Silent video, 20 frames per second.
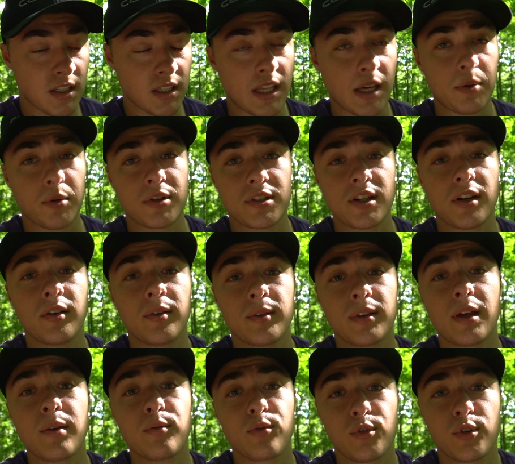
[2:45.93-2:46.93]
they were selling
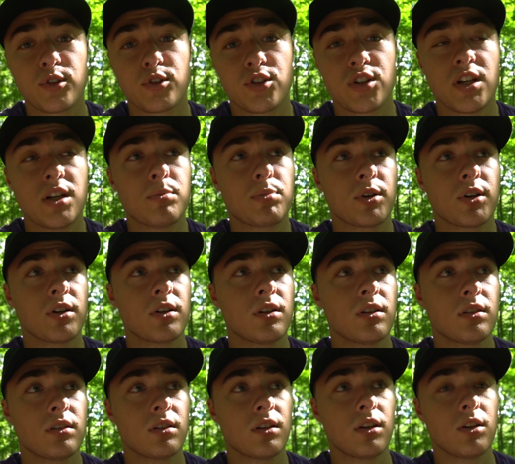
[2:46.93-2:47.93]
them for cheaper
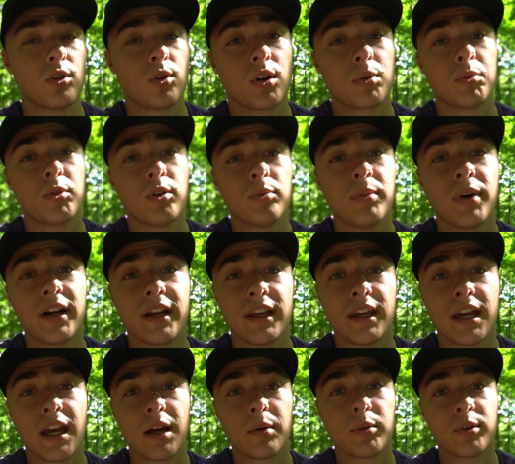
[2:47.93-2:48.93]
than normal muddy
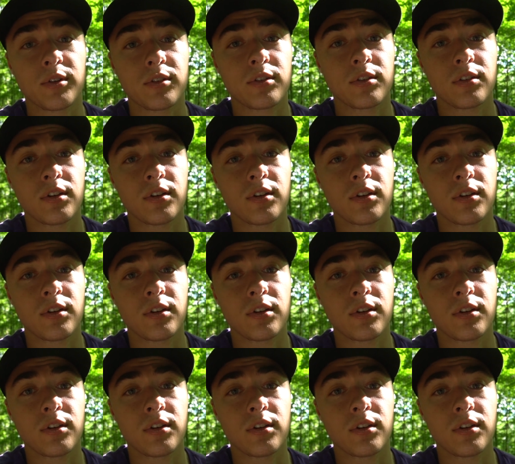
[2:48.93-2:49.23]
cameras.